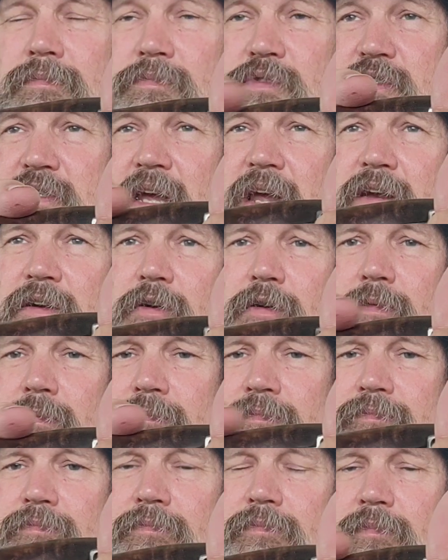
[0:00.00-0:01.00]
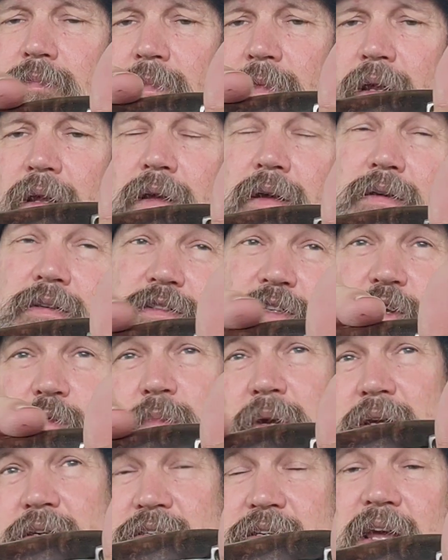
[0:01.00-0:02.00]
sander, a
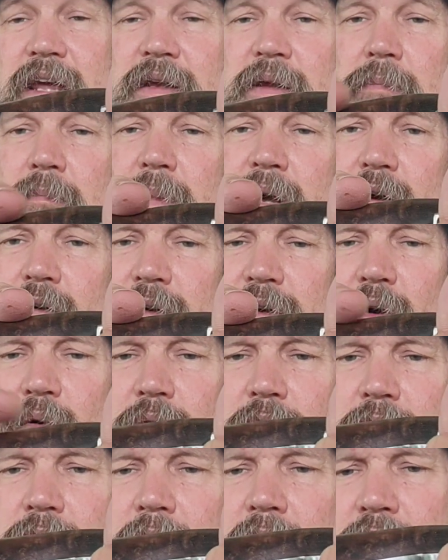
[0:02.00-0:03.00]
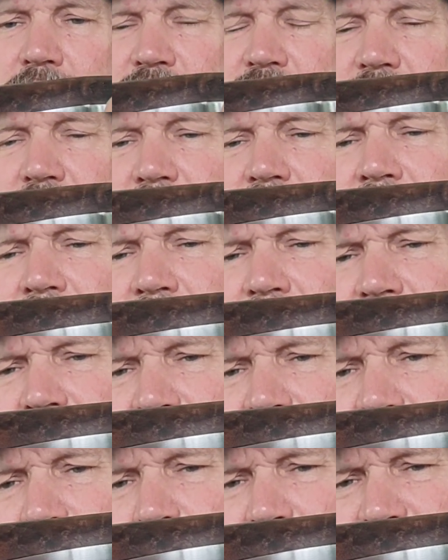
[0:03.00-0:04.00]
sanding belt going across there,
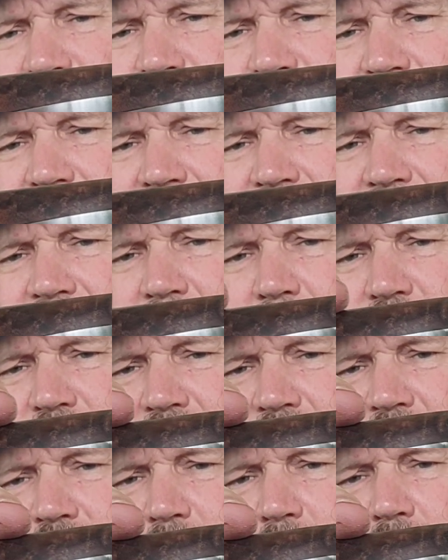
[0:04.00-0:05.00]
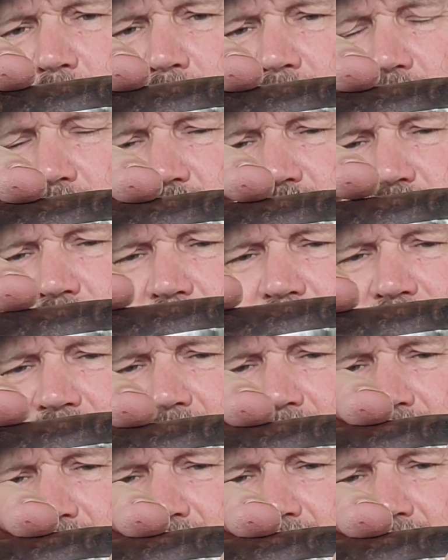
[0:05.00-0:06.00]
it's fine up to here, but when you start getting